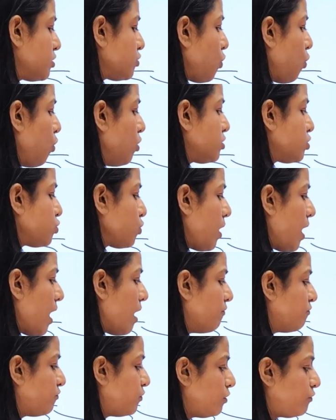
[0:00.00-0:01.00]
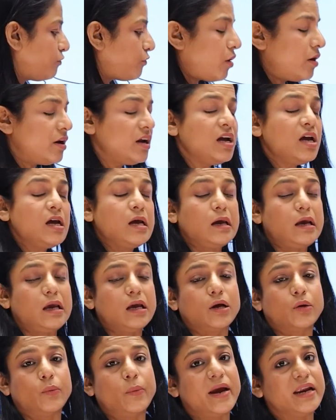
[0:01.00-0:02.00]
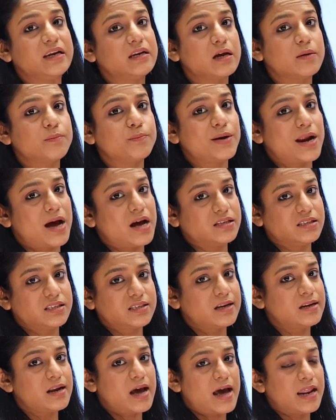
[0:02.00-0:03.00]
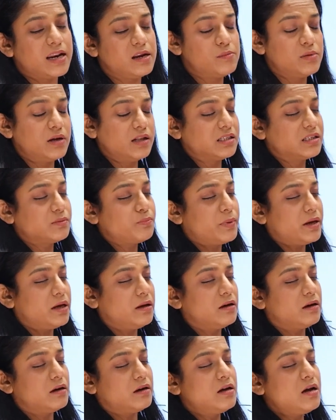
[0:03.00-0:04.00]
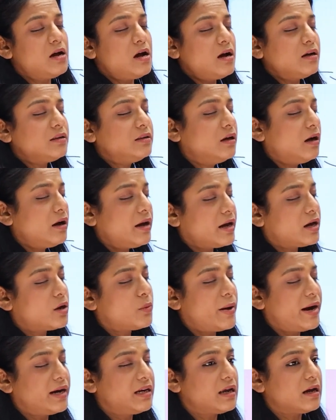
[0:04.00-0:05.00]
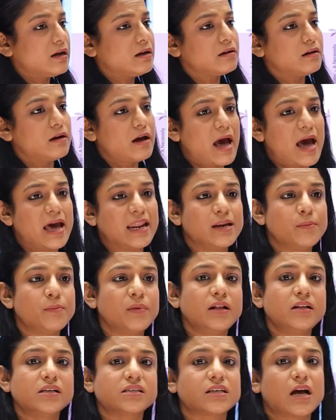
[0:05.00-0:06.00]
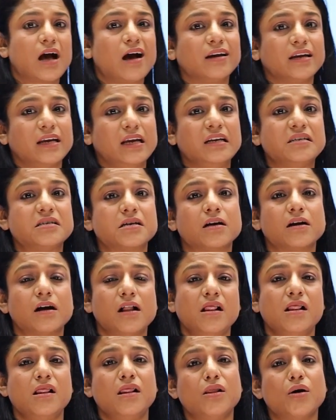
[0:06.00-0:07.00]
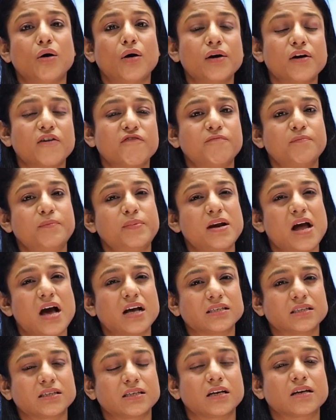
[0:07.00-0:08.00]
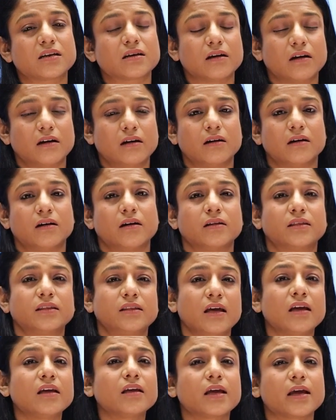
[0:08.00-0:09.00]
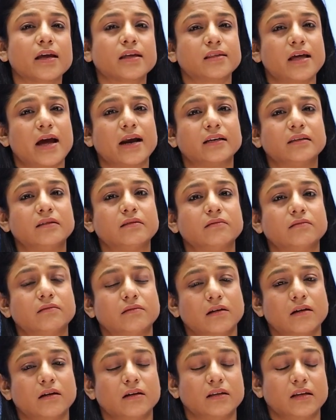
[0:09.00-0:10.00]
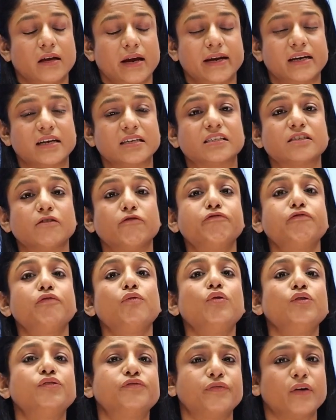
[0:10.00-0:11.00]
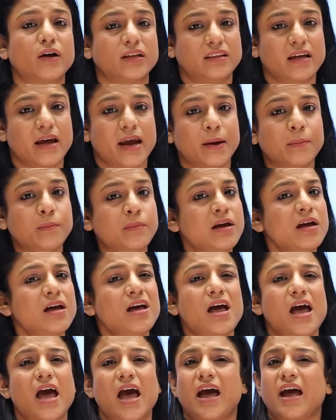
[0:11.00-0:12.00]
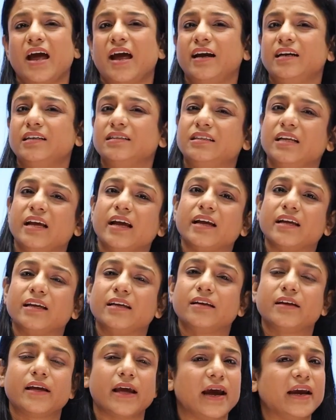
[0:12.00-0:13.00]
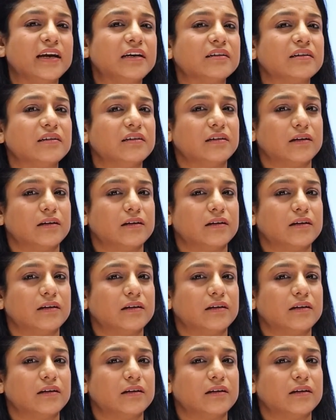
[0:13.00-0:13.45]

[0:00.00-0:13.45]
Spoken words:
is also harmful for aquatic plants and animals. The aquatic animals are eating a lot of plastic, thinking that it is the food for them, and they get